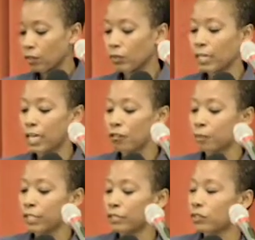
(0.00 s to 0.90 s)
3.5
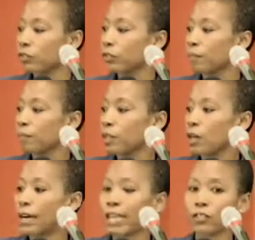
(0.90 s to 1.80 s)
pages,
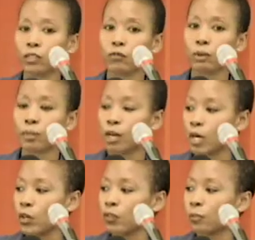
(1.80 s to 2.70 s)
are actually from the
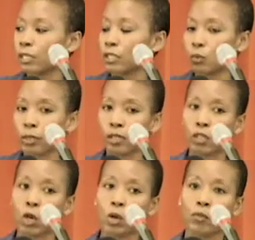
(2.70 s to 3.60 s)
RFP that we're going
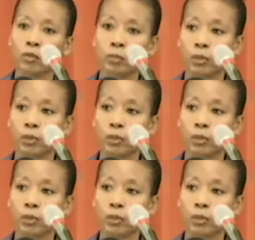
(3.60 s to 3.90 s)
to go over in